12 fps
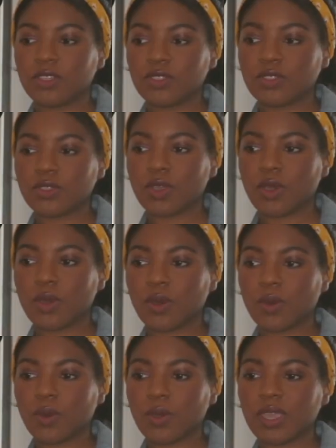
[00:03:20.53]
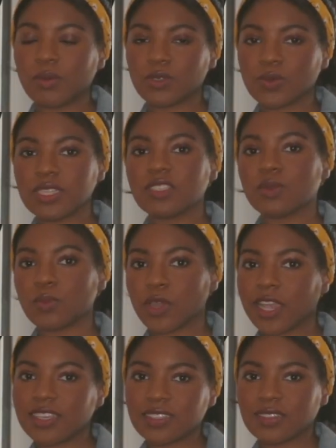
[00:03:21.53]
So it was really
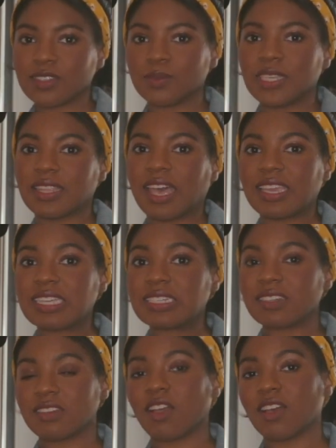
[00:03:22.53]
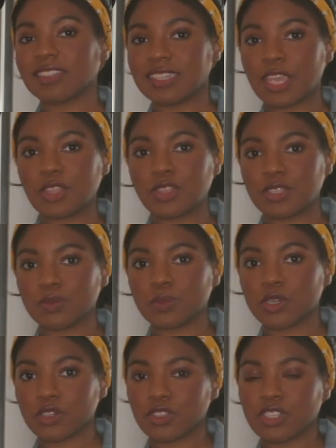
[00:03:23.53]
surprising to me that he did not take this
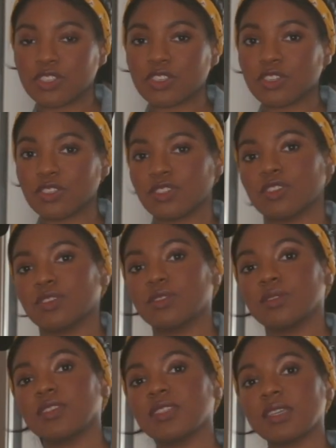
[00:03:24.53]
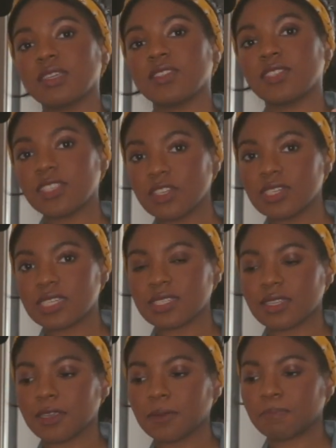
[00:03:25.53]
person's concerns seriously.